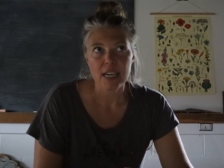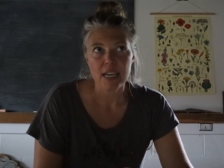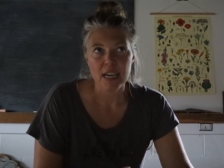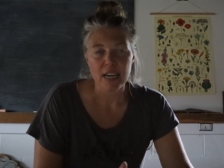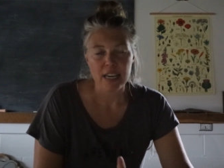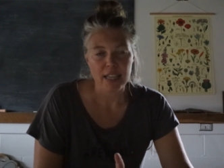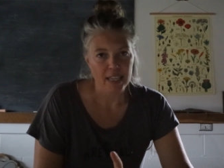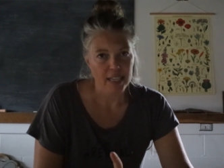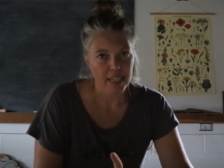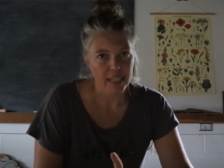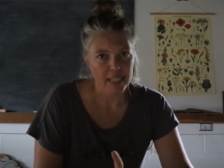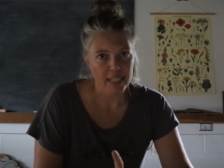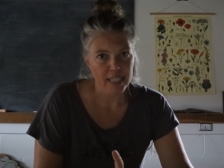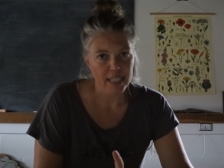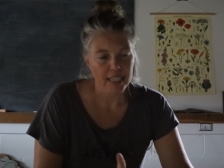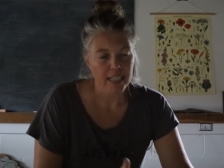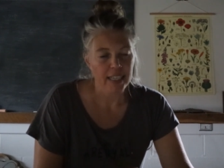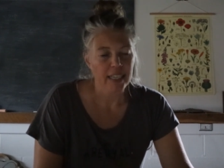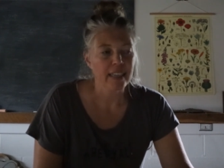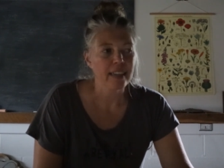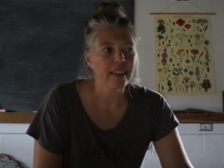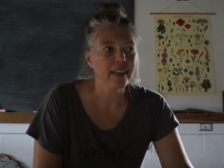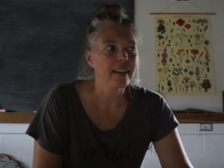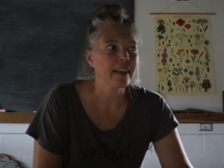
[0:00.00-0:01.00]
I think I did.
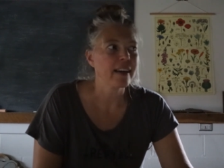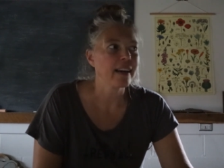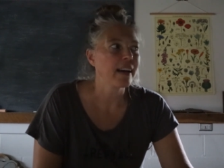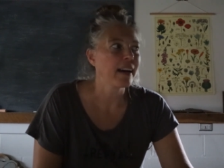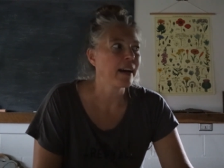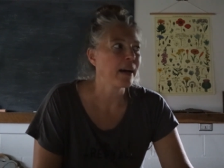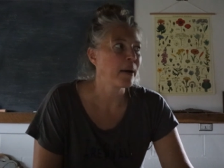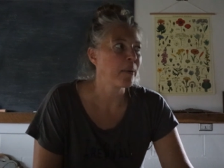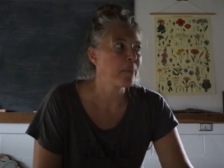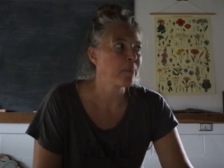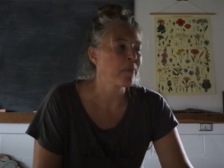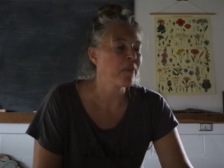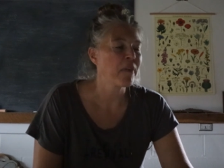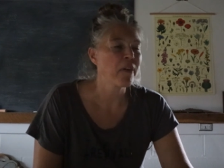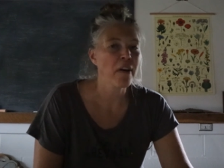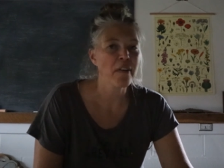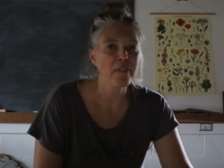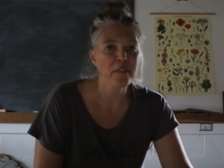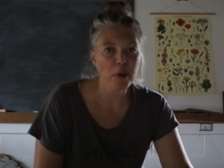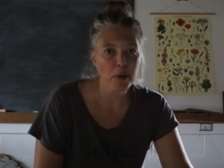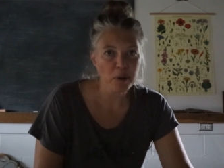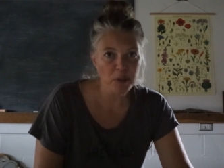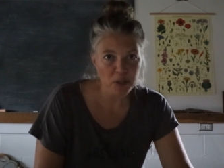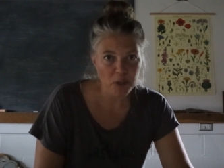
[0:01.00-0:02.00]
Um,
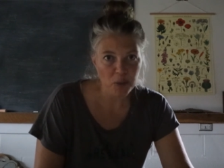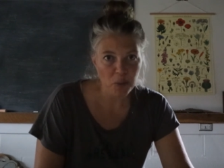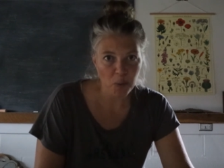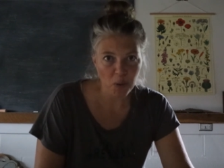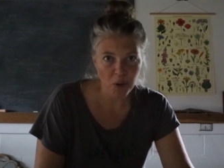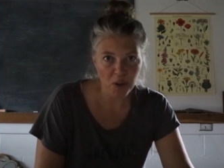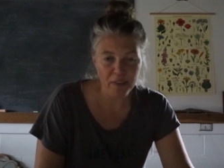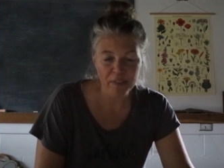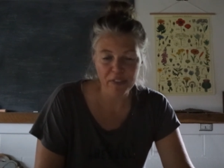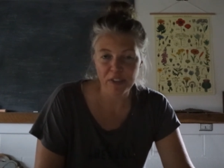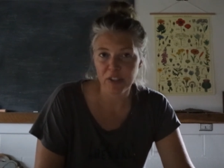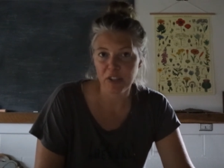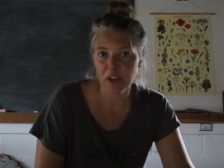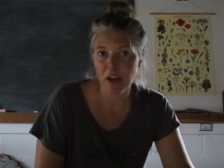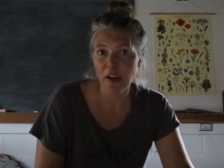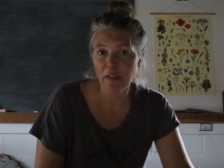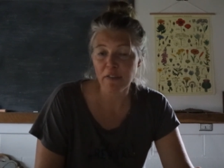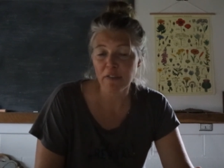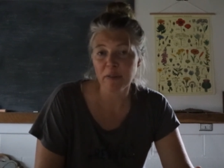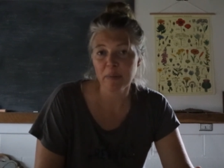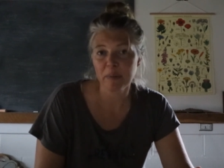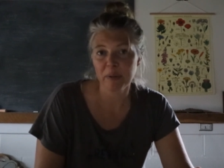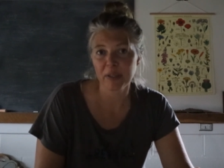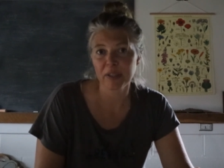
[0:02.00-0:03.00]
folk school, if you're not
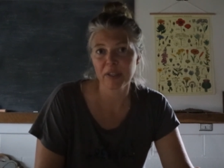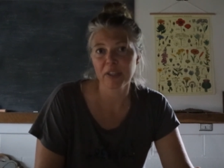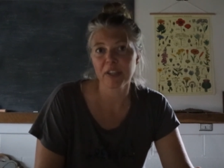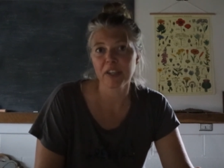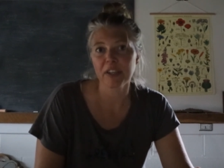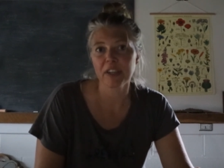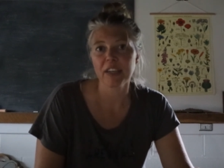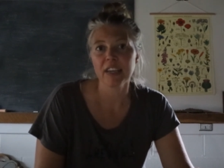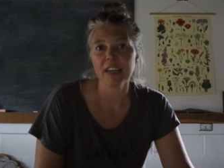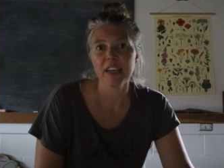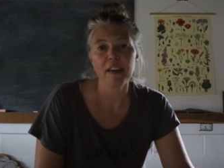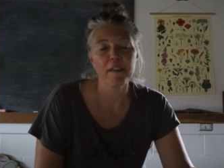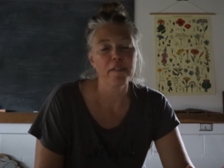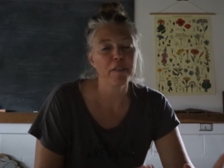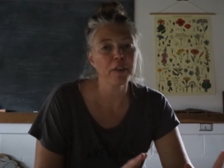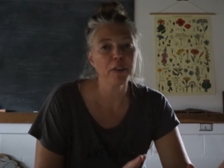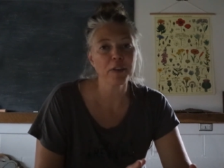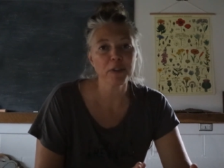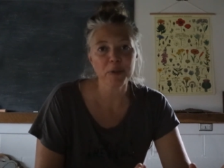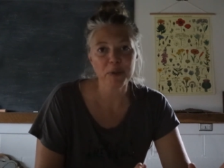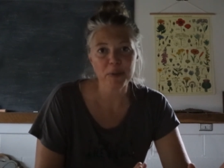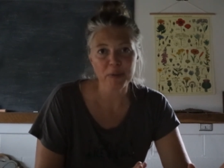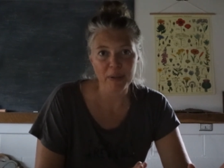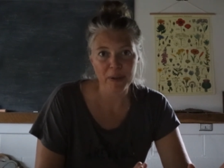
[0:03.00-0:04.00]
familiar, if you're
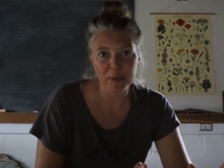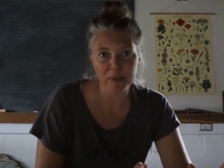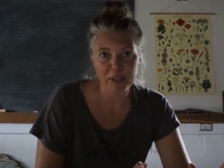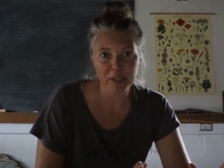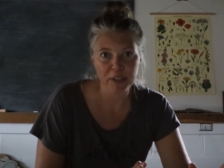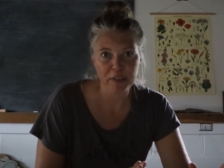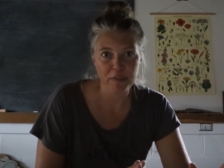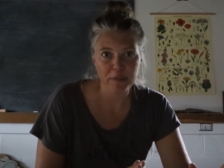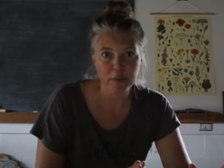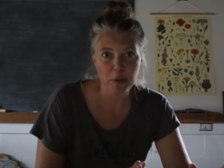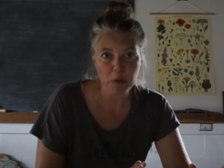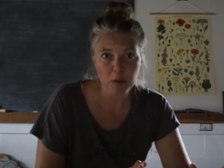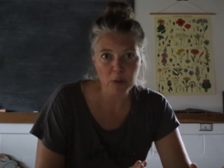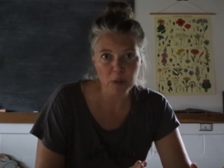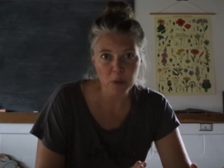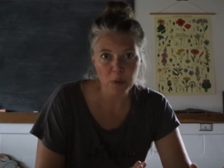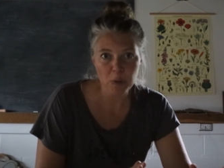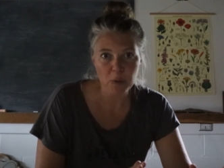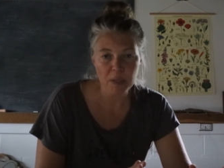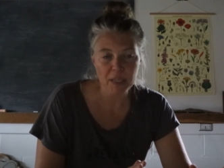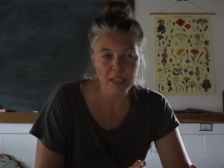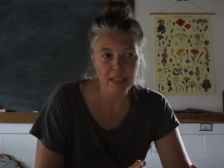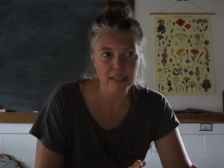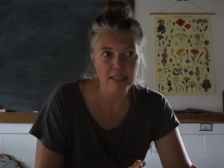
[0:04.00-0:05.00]
new around here, folk
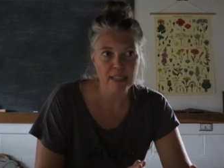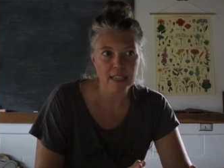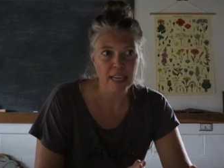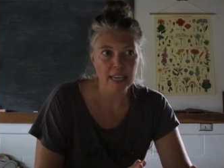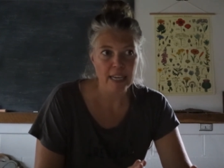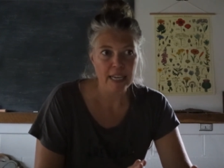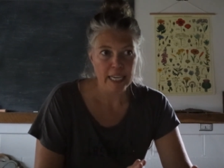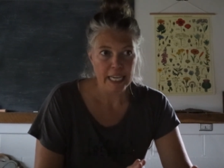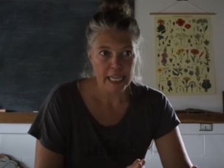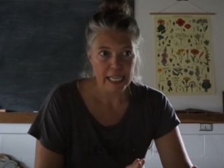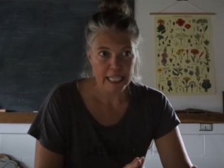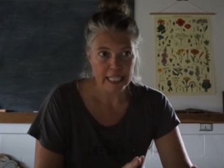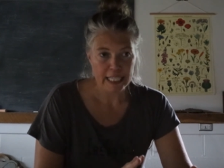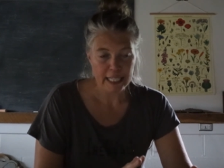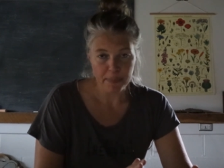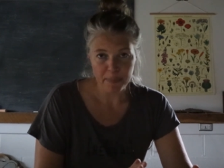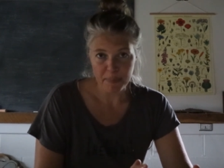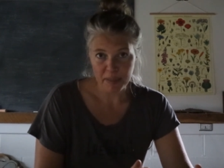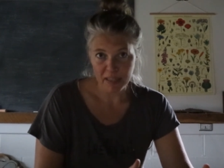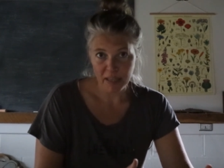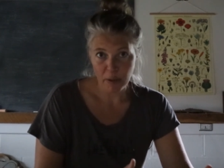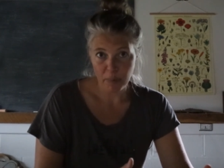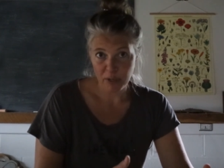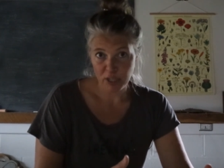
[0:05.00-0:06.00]
school is
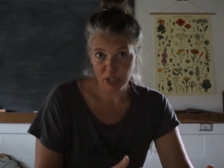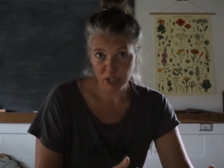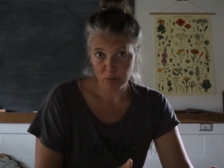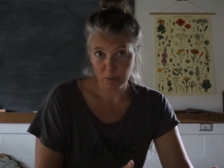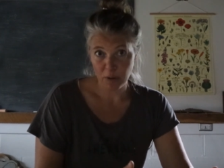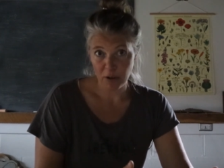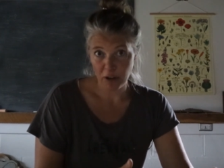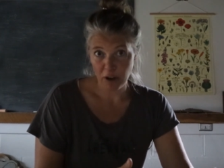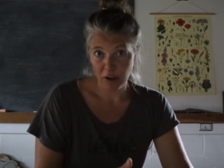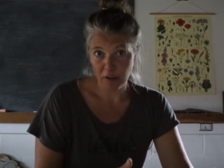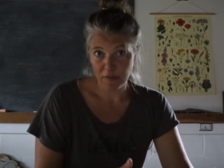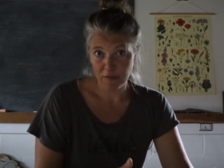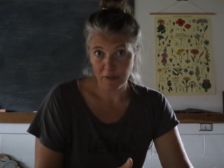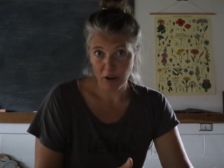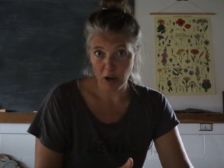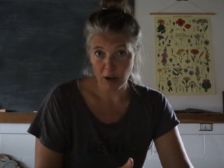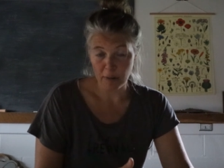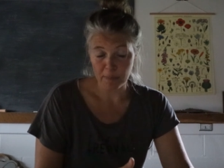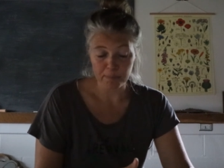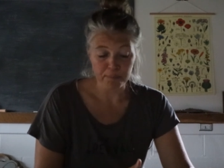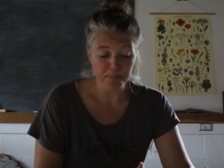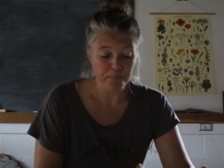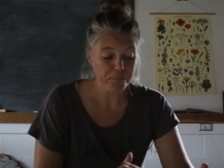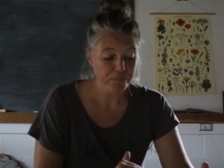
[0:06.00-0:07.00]
something that we do on our
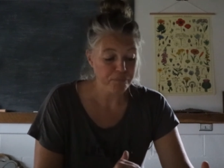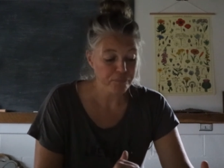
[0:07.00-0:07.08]
farm